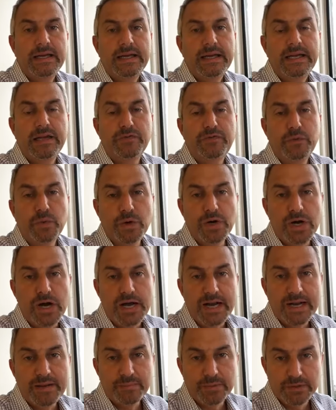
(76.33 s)
If we're
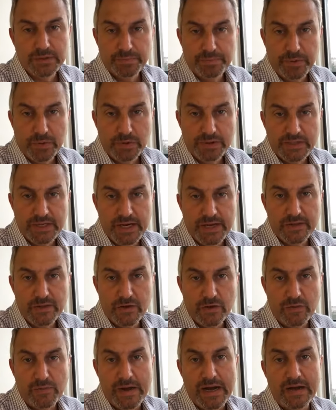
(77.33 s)
not able to pull
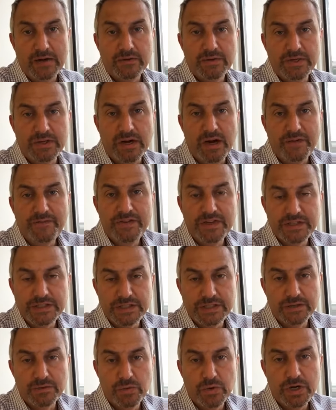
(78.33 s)
together a round, and
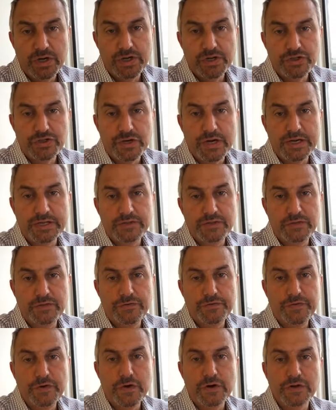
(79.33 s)
obviously we're going to try
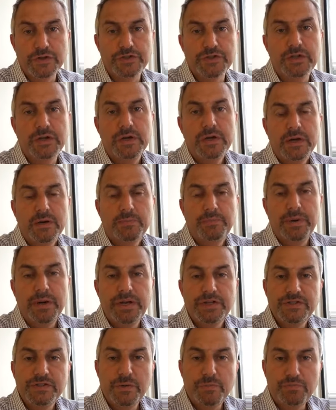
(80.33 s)
to first,
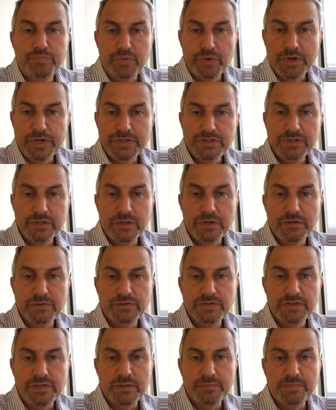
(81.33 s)
but is a bridge
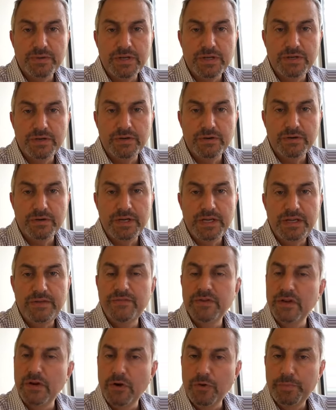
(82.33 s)
loan something you're
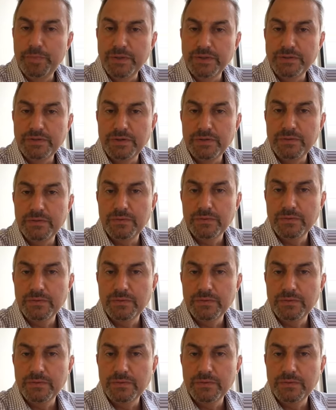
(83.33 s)
even open to?